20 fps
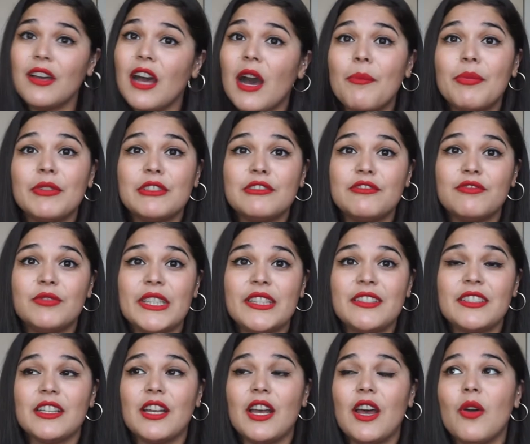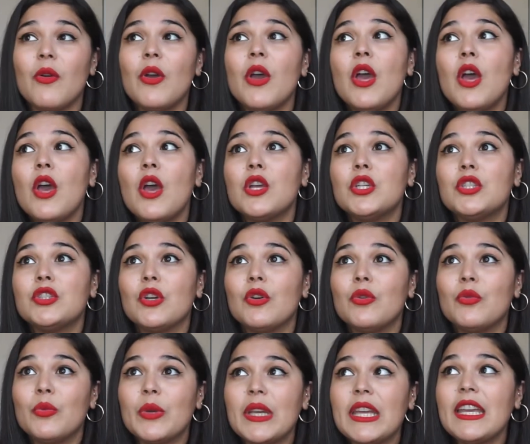couple of weeks ago. So
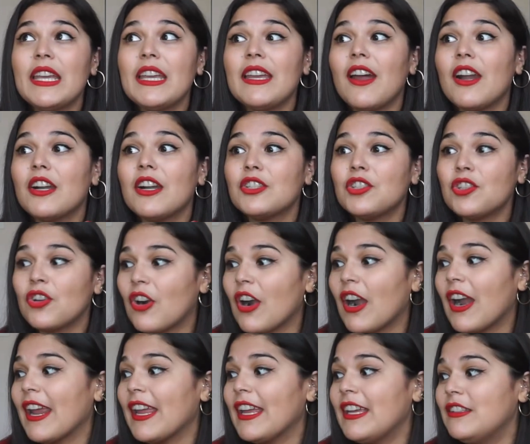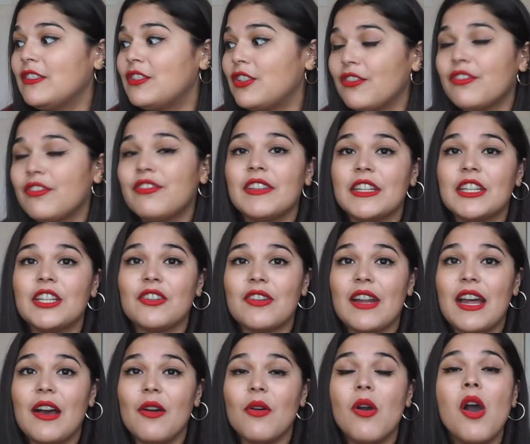we are trying to figure
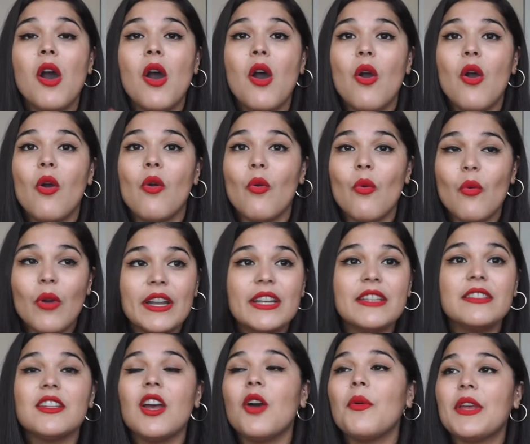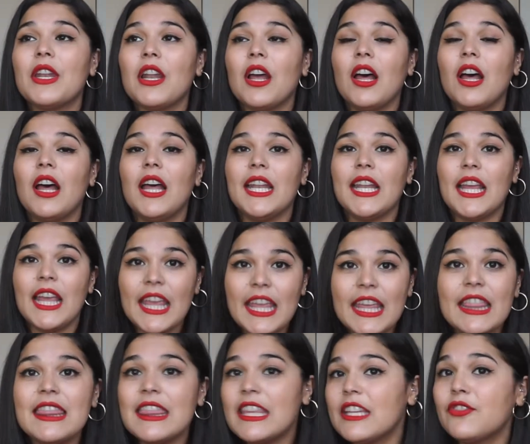out what is going on
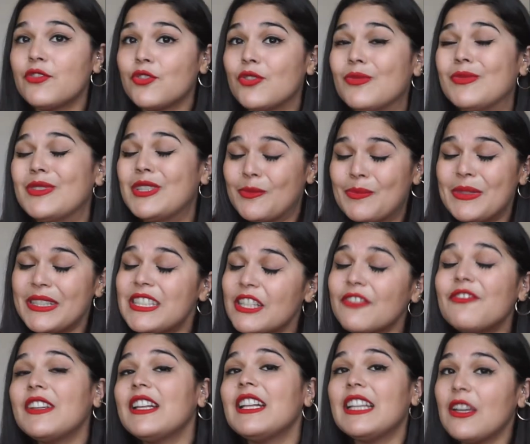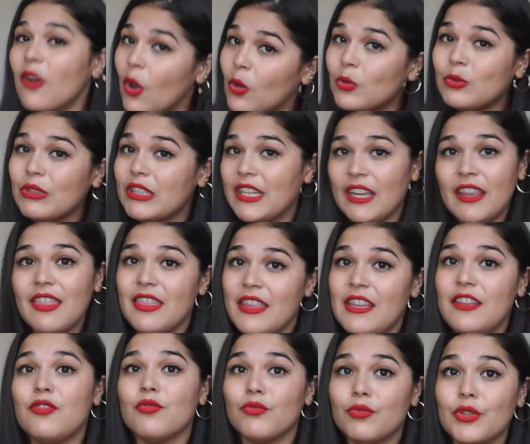in this room, specifically only in
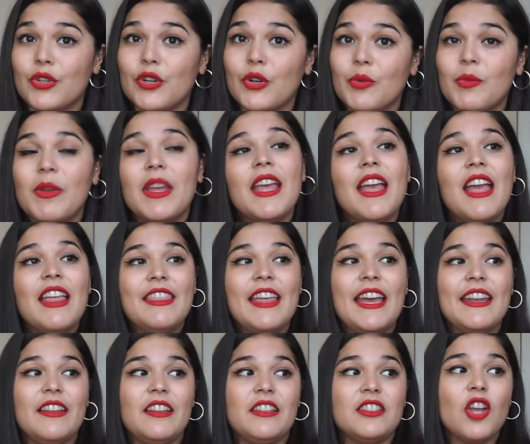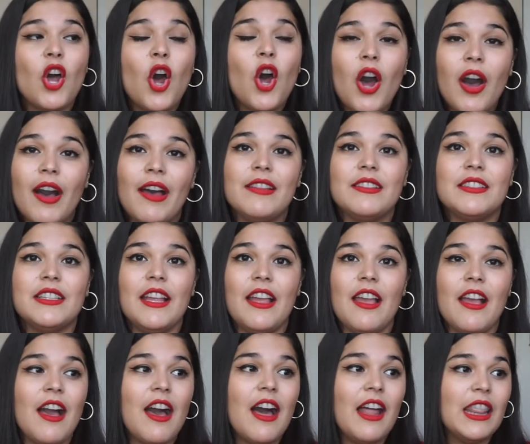this room, that is
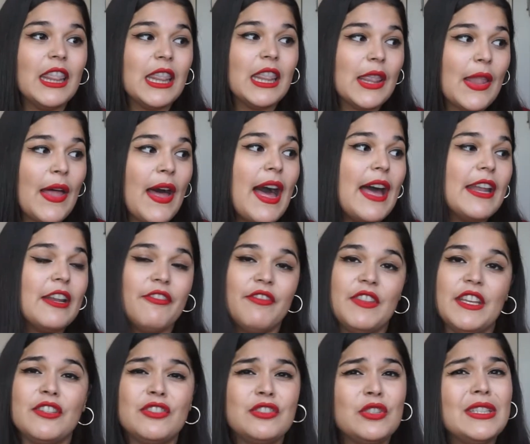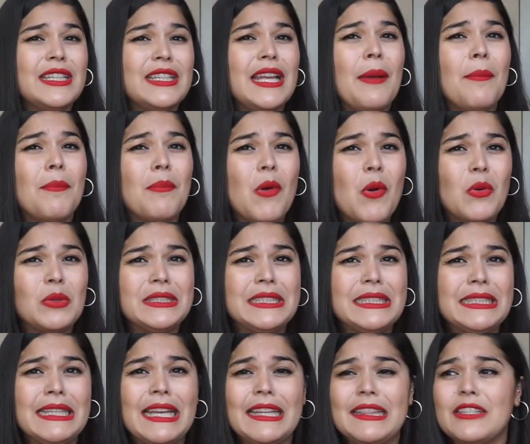causing a lot of things to get
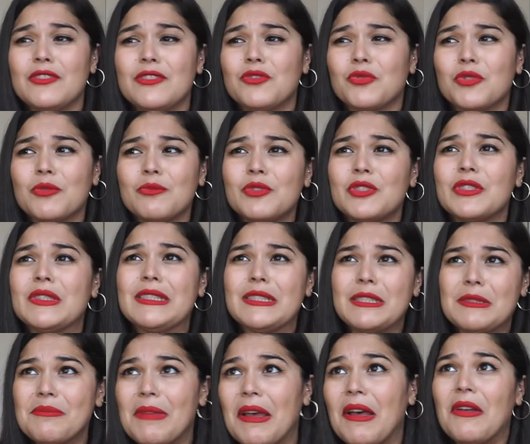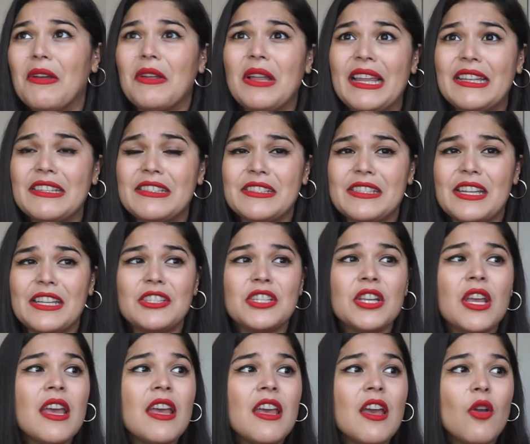moldy and this room to smell as such.
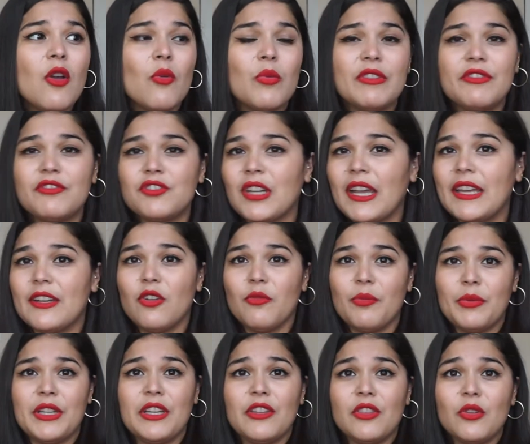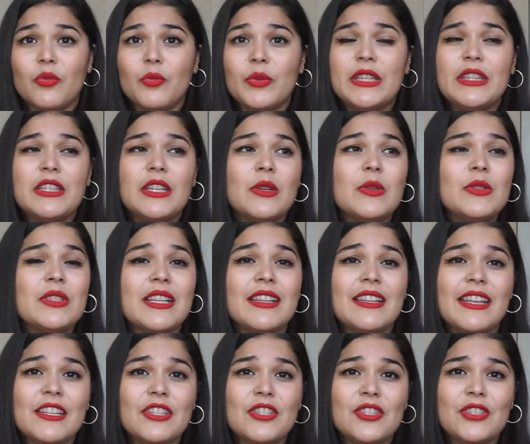We've tried opening the windows.
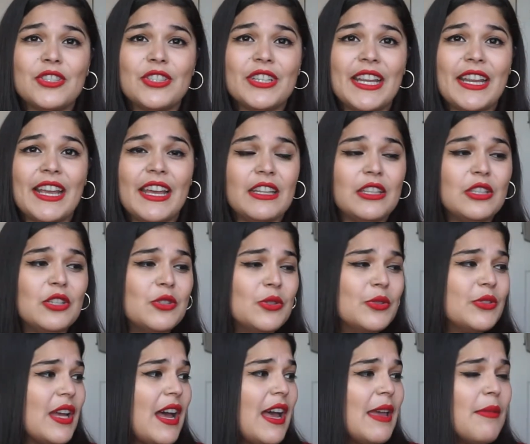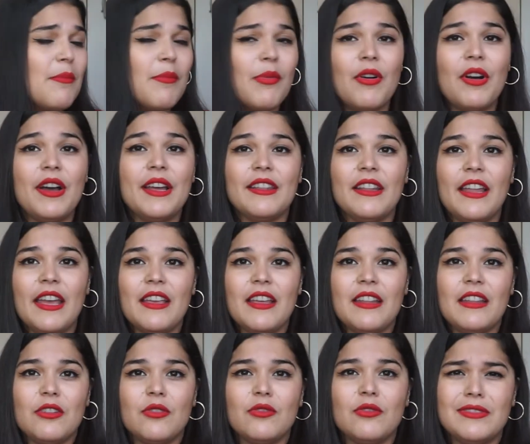Yesterday at Lowe's, I bought like a
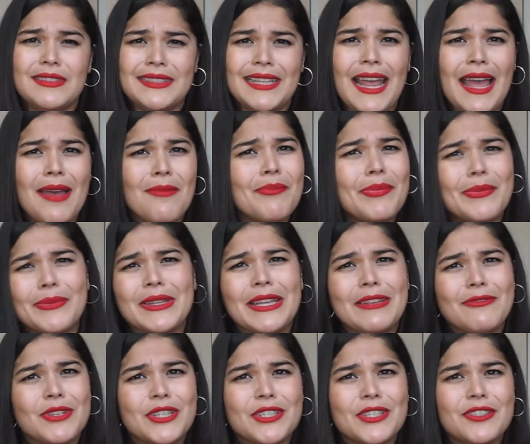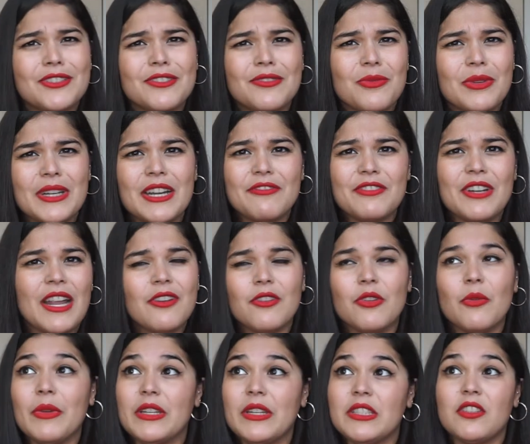little damp get rid or whatever. I don't
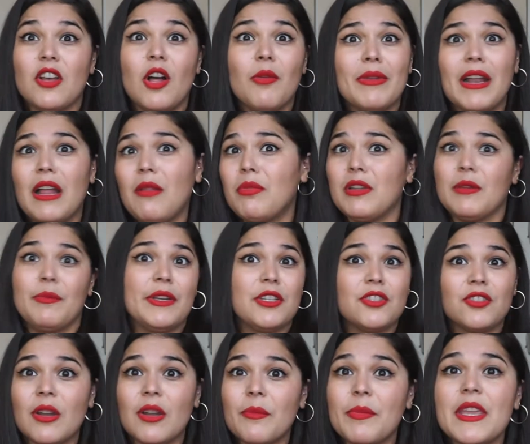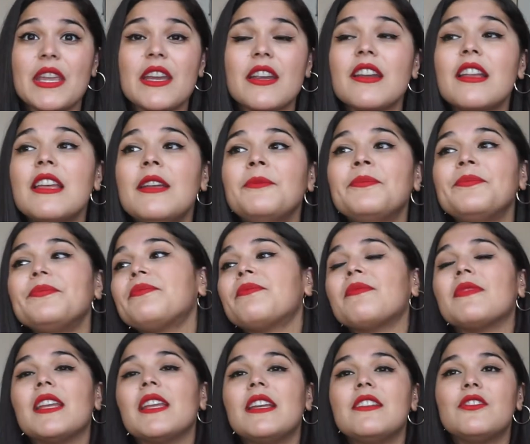know what it's called, but I'll put a picture up here.
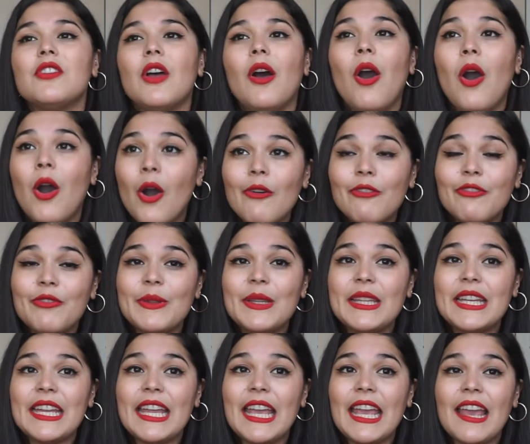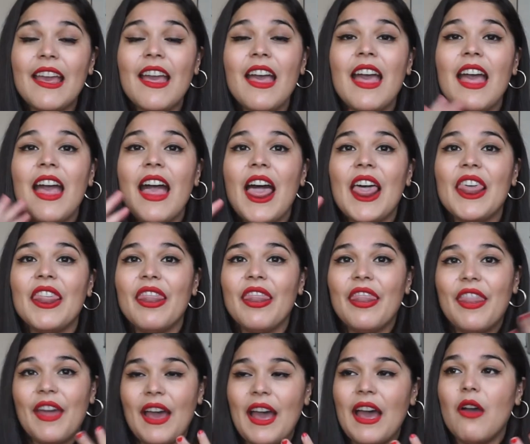So hopefully
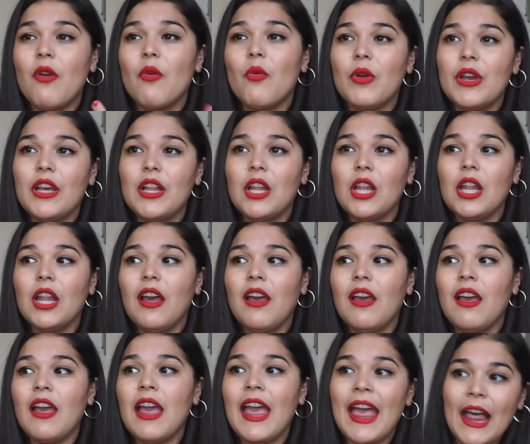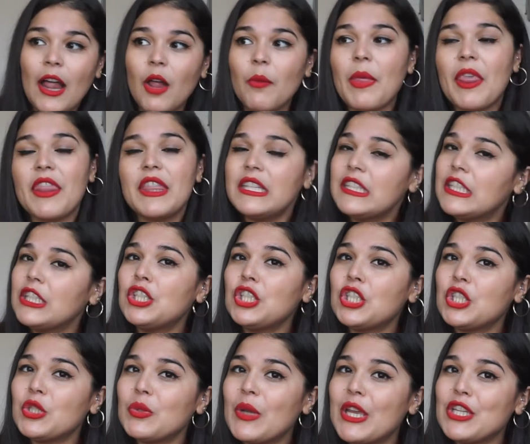that will help the
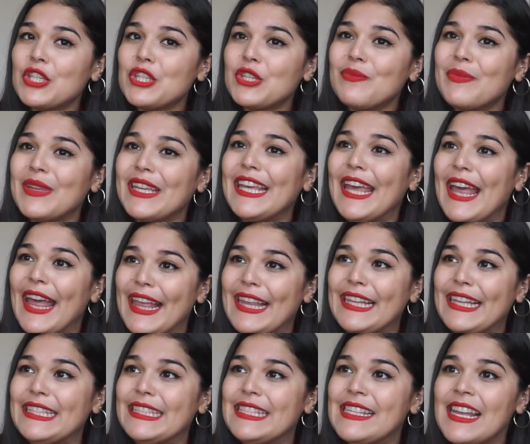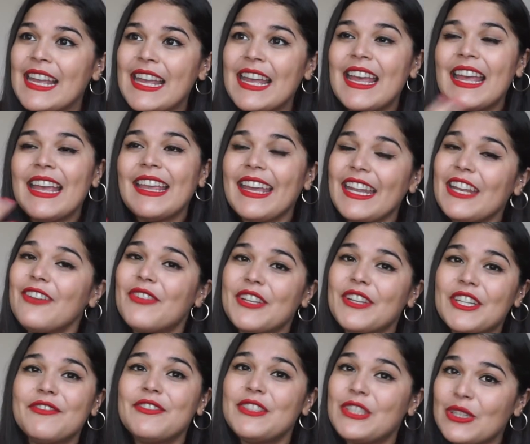situation because getting
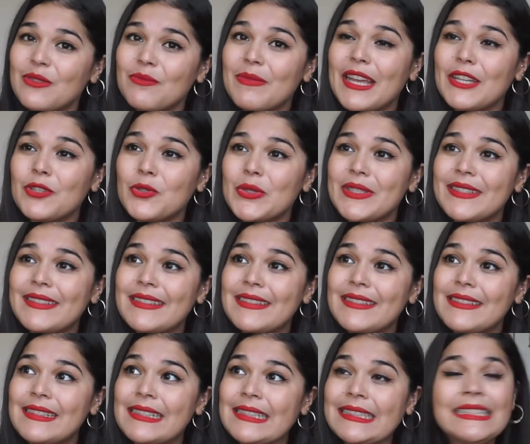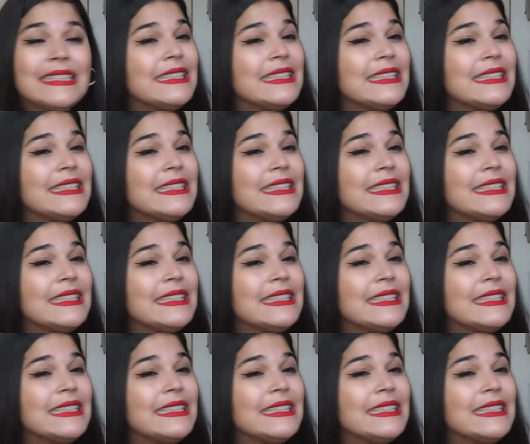rid of 2 mattresses